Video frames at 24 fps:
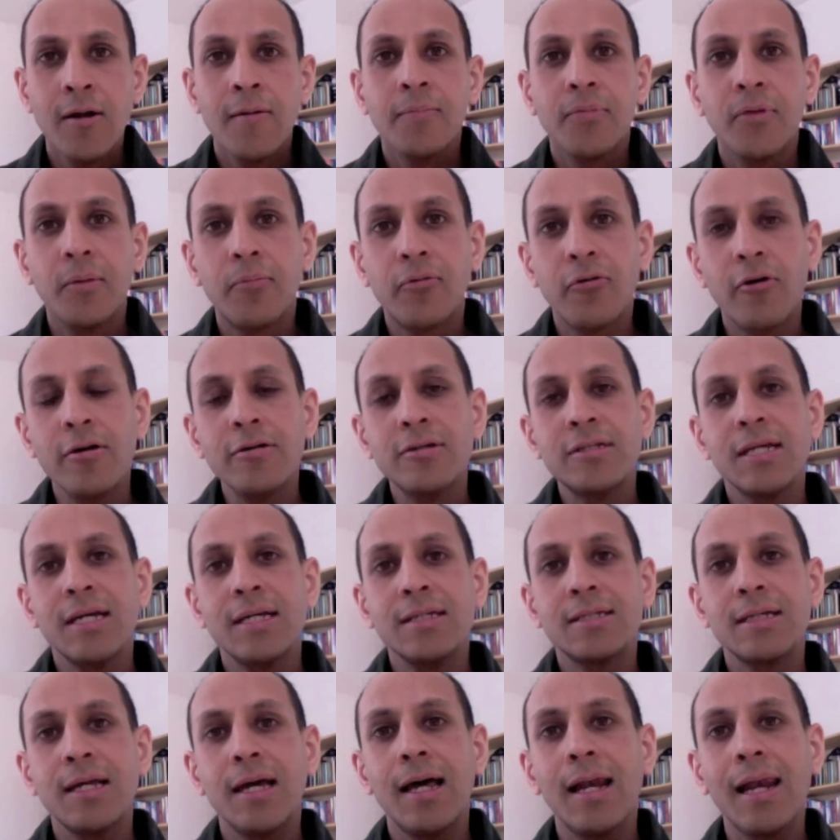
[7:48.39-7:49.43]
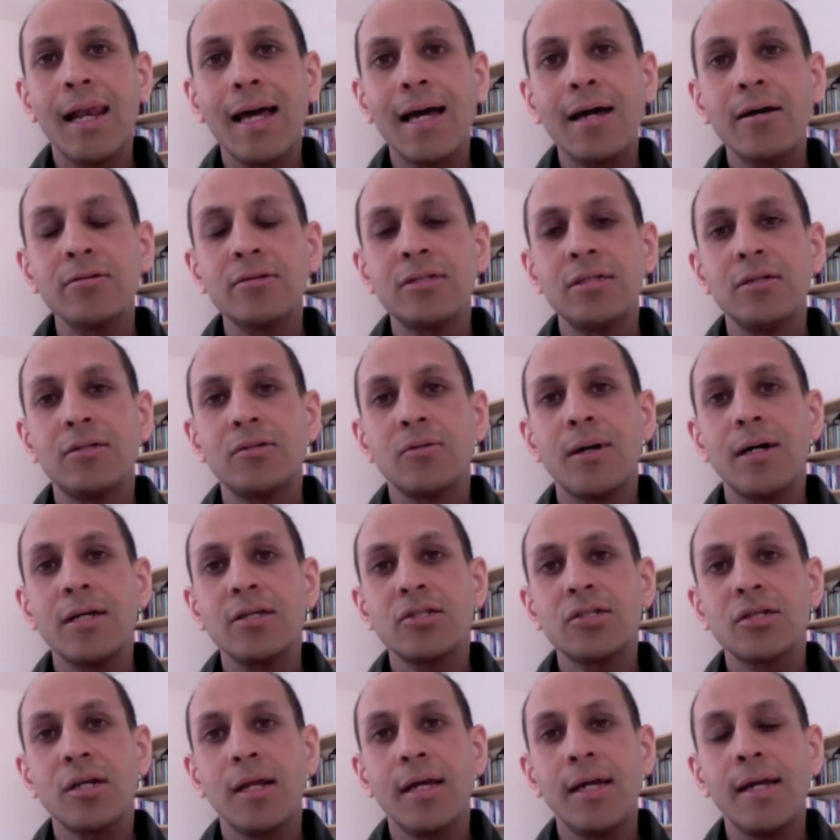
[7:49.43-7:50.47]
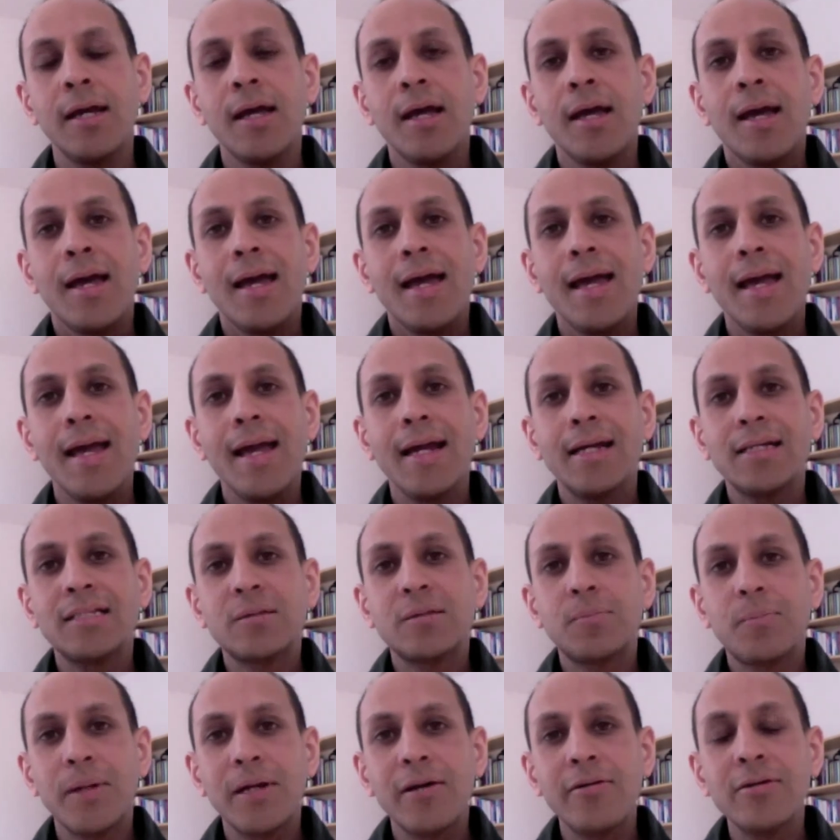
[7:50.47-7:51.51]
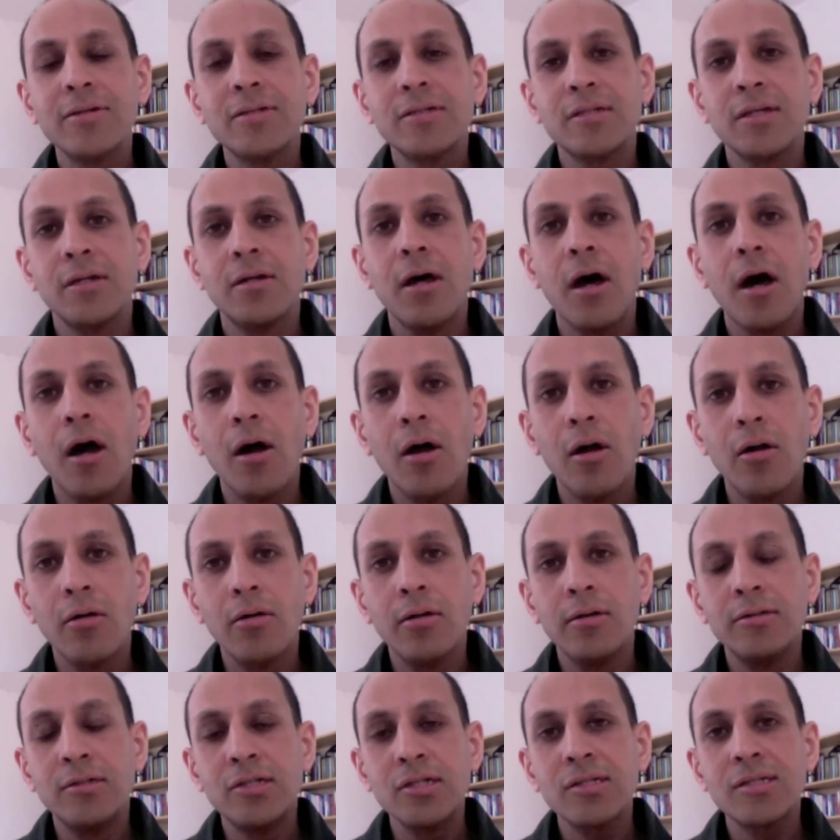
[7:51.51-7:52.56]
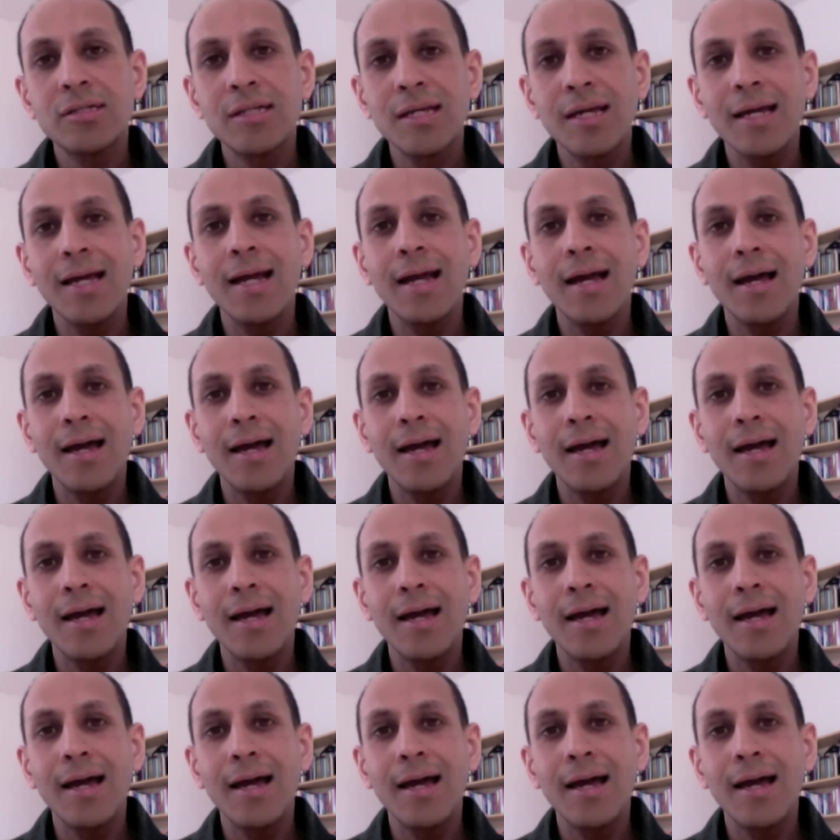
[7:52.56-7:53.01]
the process allows you to actually experience and own and just